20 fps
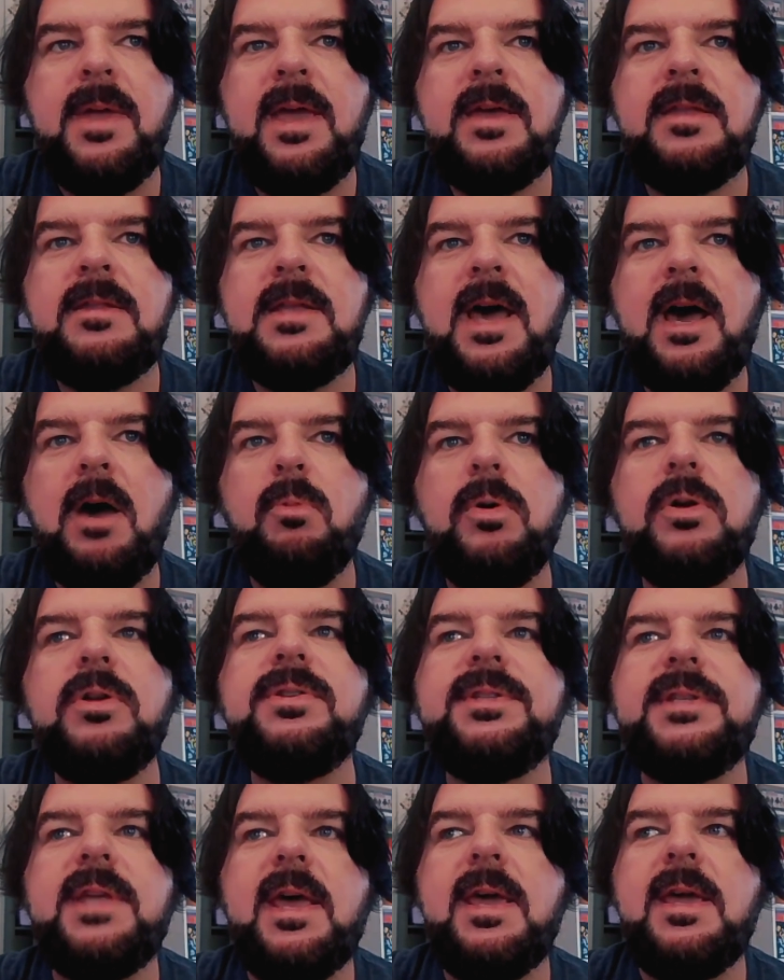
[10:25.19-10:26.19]
And I will
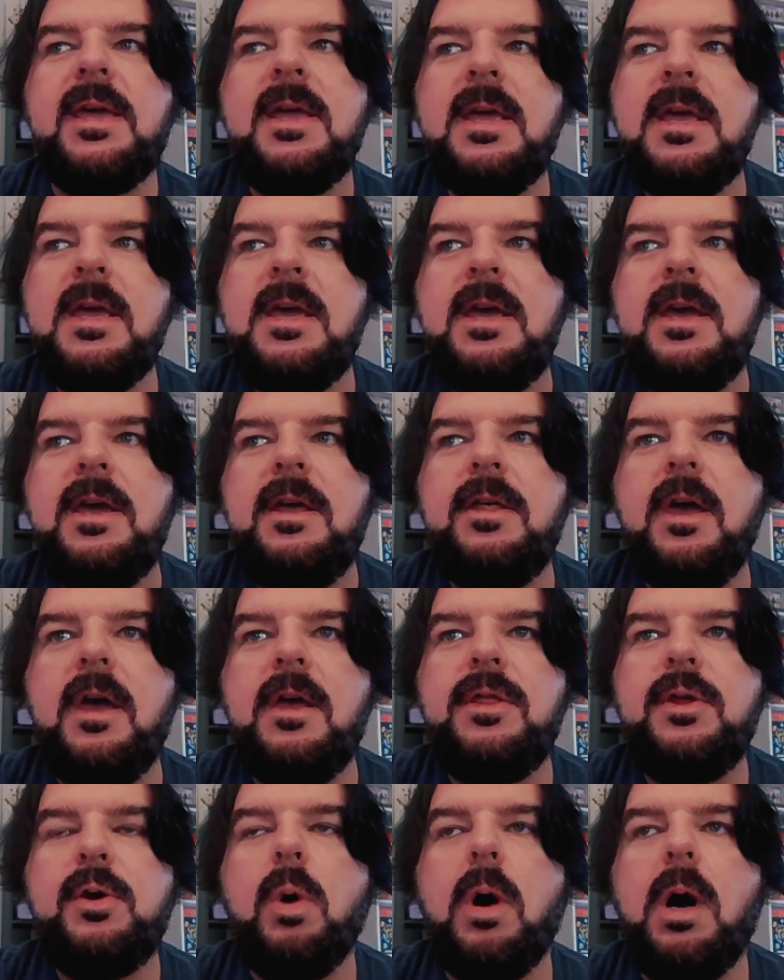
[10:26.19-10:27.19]
say
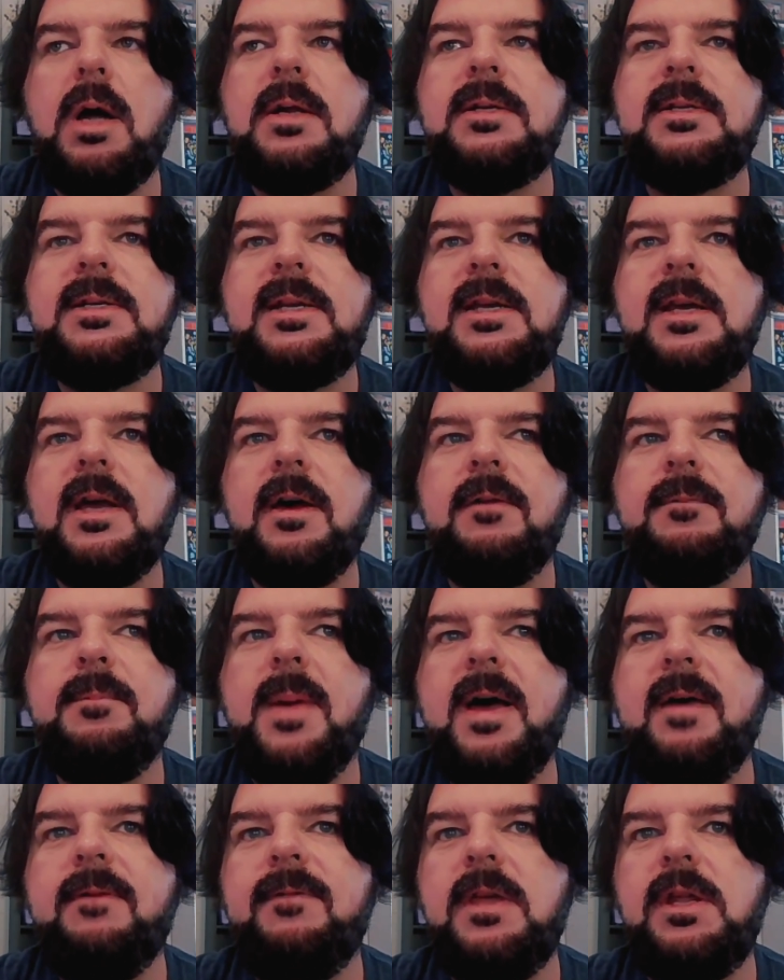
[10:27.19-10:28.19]
that the quality of
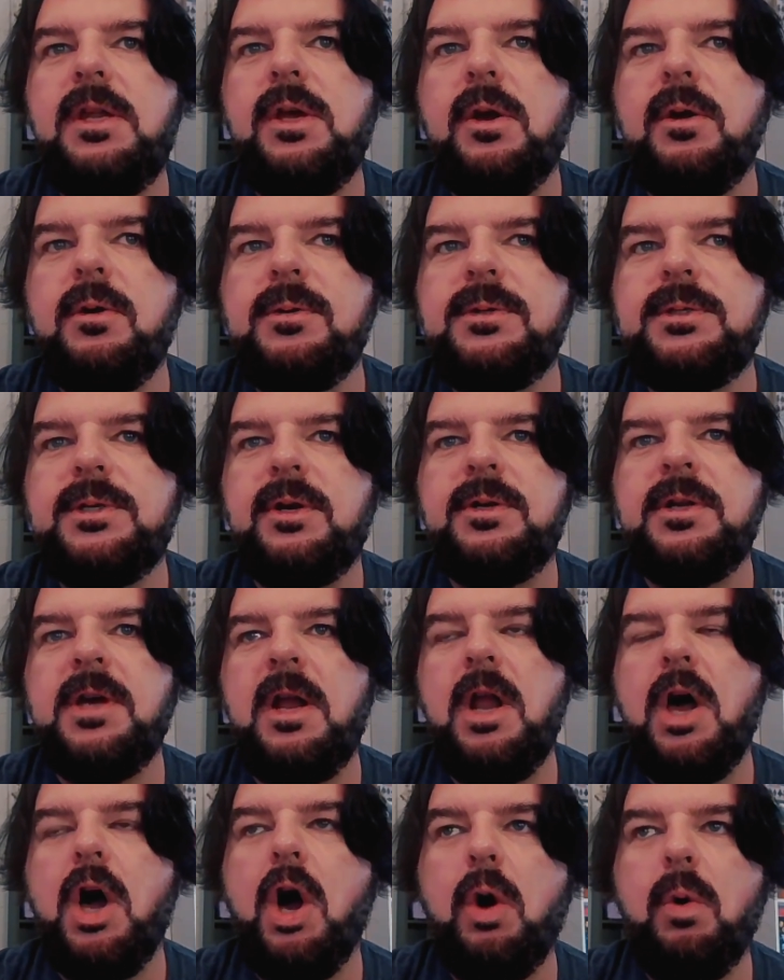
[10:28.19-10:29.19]
my videos are
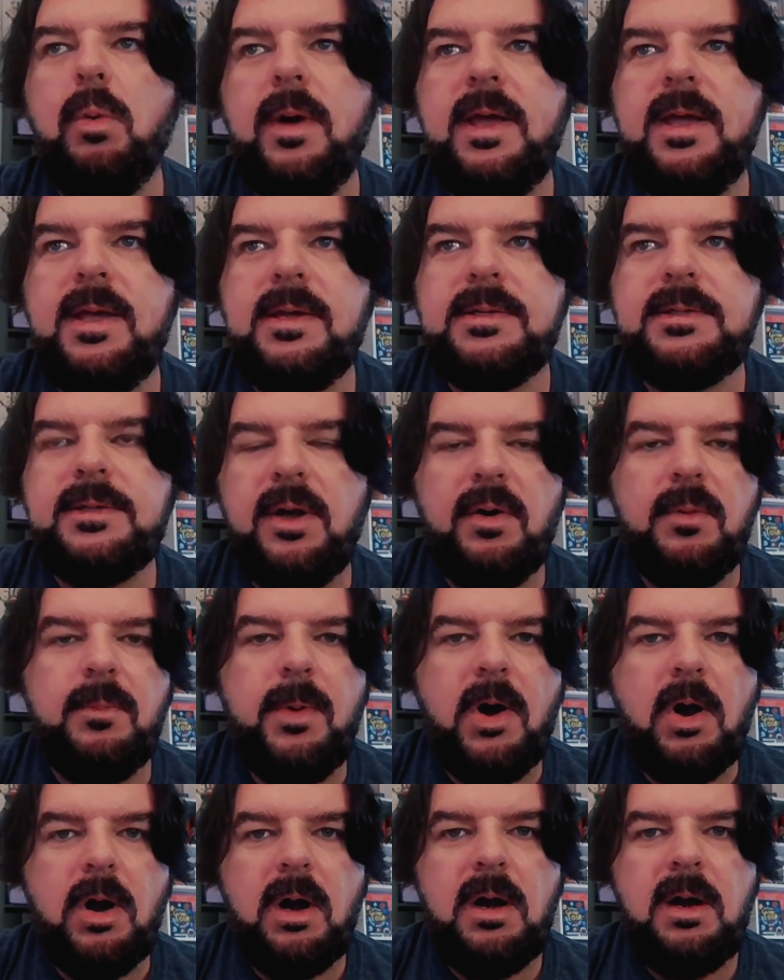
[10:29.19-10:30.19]
not always on
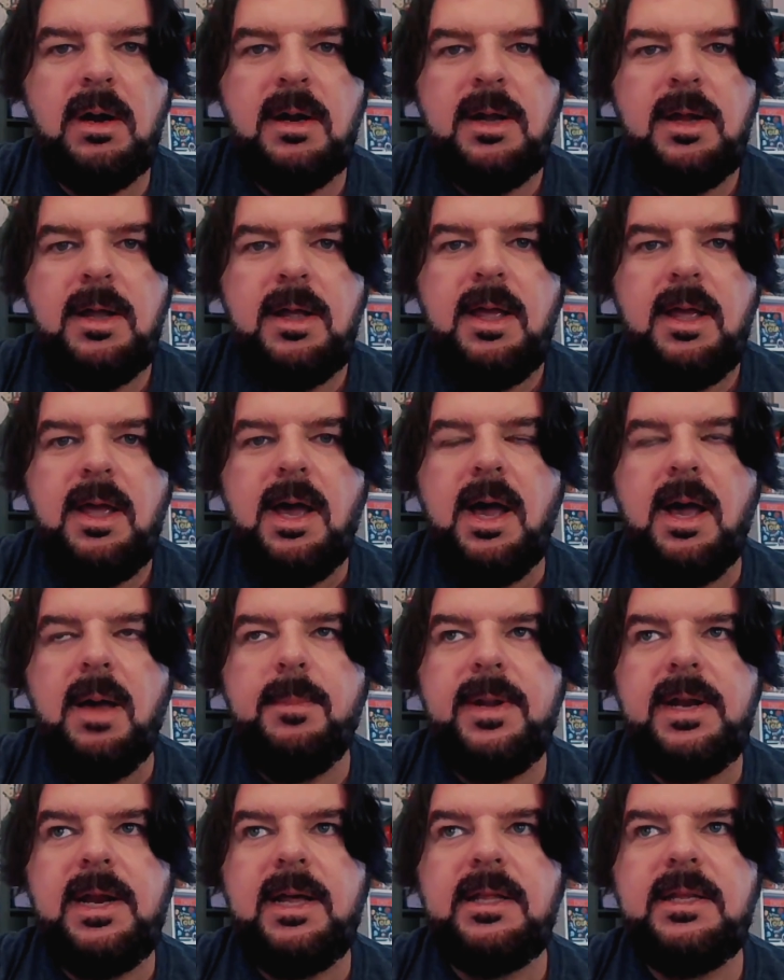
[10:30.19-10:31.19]
par, uh,
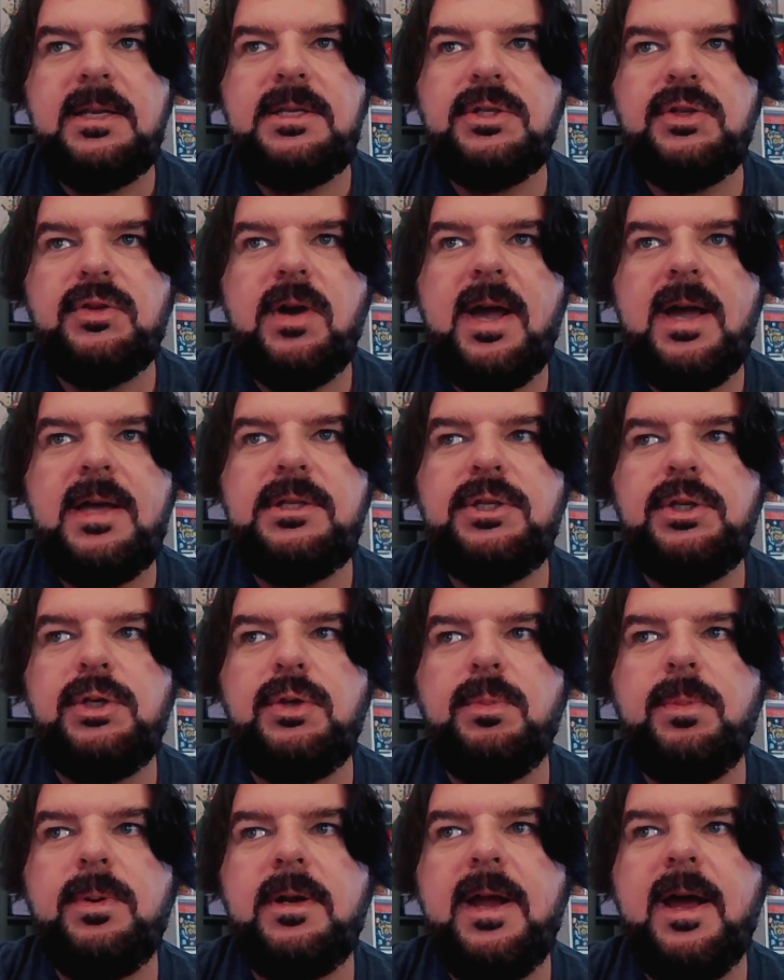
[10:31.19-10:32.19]
but I at least try
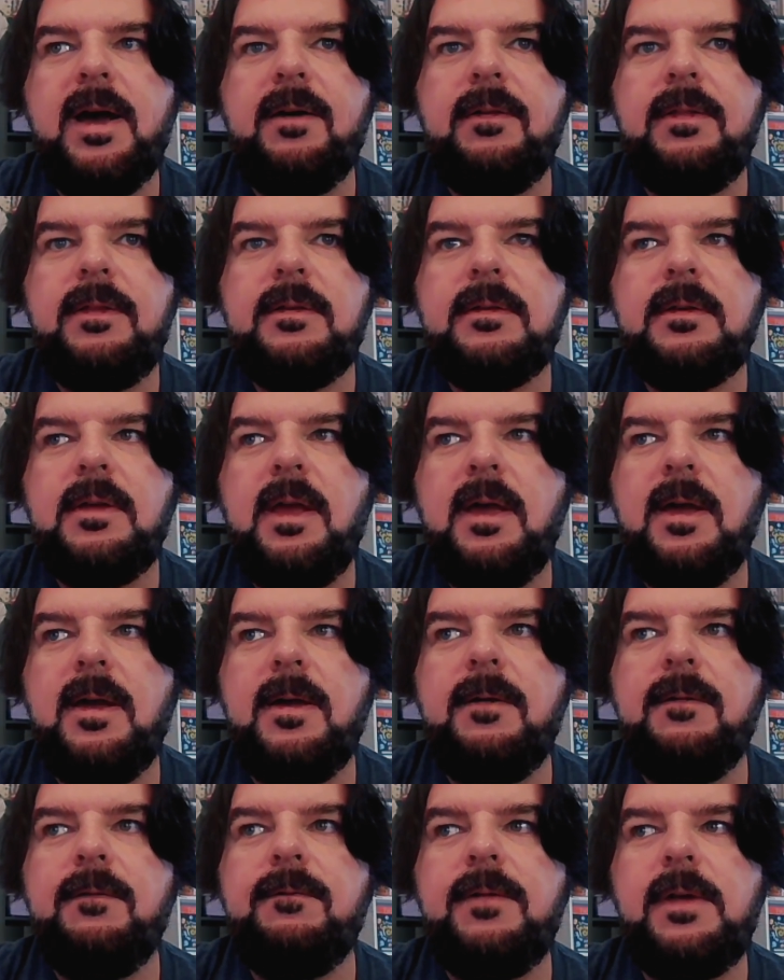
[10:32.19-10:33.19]
to put out
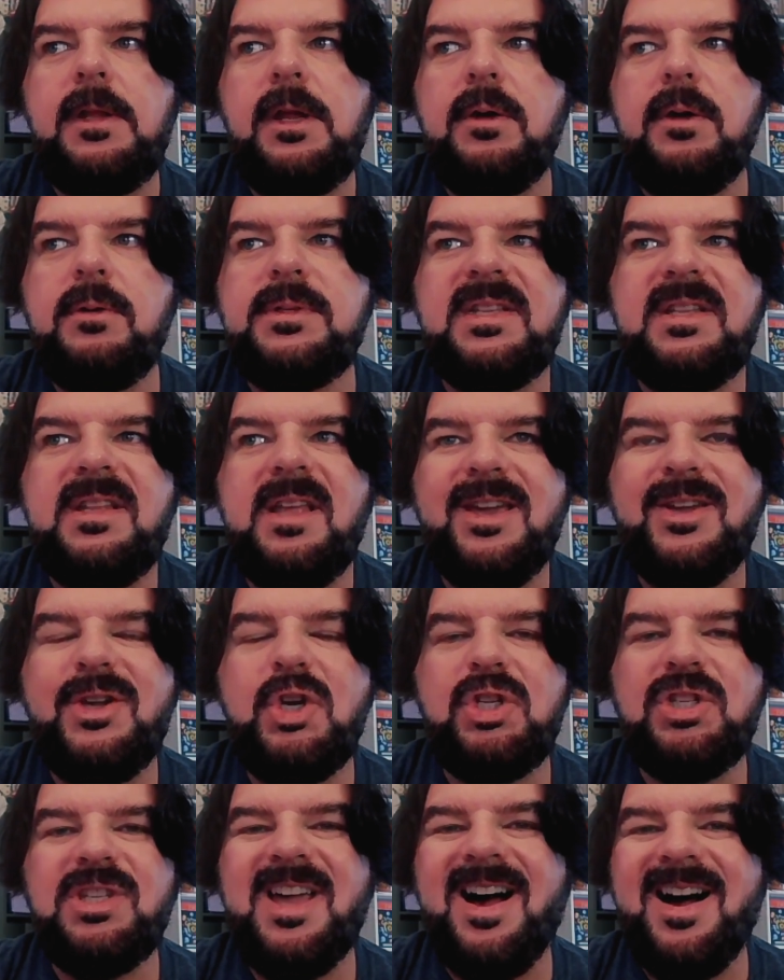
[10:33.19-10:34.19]
uh, videos and
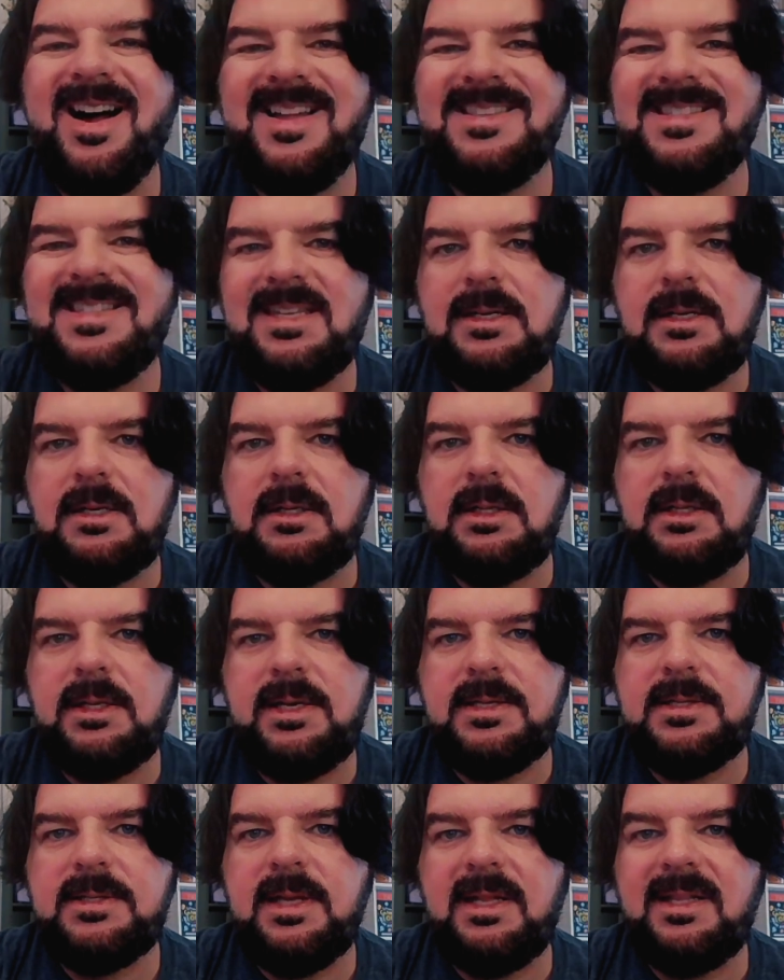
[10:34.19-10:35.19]
good content at
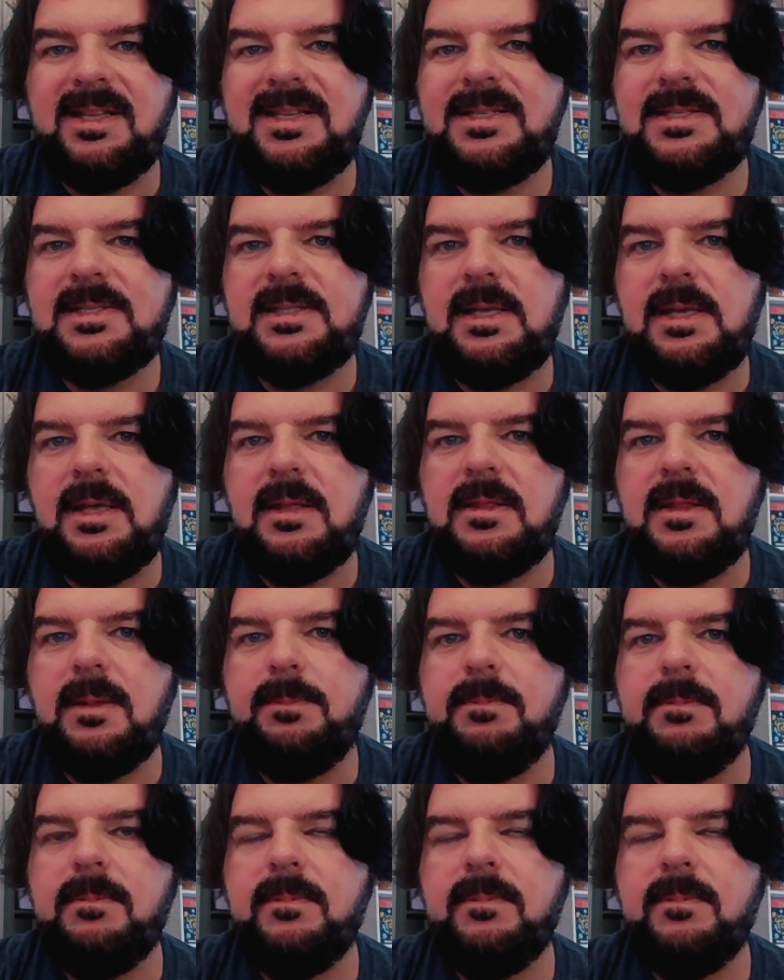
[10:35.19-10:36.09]
least, at least the, the